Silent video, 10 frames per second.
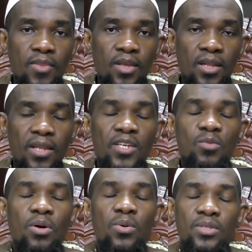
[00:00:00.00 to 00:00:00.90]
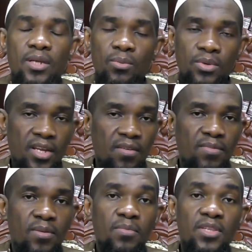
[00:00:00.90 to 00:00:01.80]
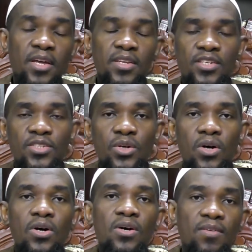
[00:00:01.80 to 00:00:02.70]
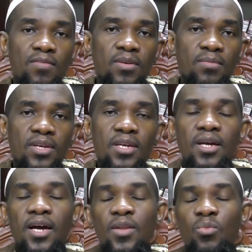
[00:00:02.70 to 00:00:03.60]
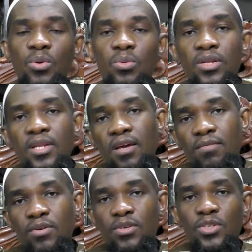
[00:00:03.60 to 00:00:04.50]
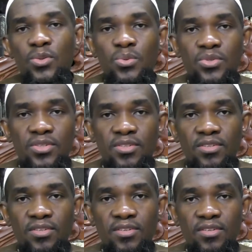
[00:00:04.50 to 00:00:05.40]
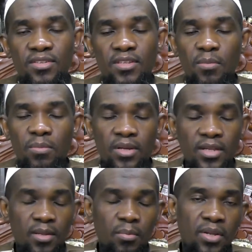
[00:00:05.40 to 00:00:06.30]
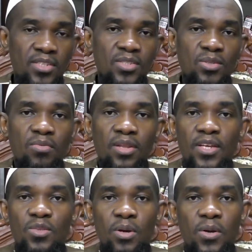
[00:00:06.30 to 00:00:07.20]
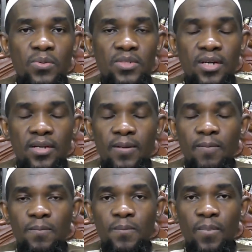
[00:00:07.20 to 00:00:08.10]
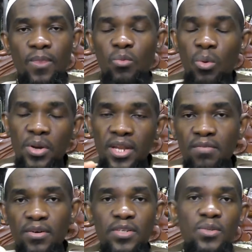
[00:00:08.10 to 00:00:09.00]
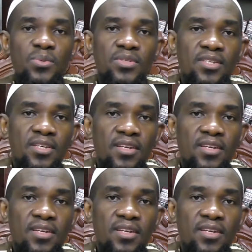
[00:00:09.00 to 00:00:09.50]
Allah subhanahu wa ta'ala will give them their need all of them and we will never reduce the, uh, the blessings of Allah subhanahu wa ta'ala we will never reduce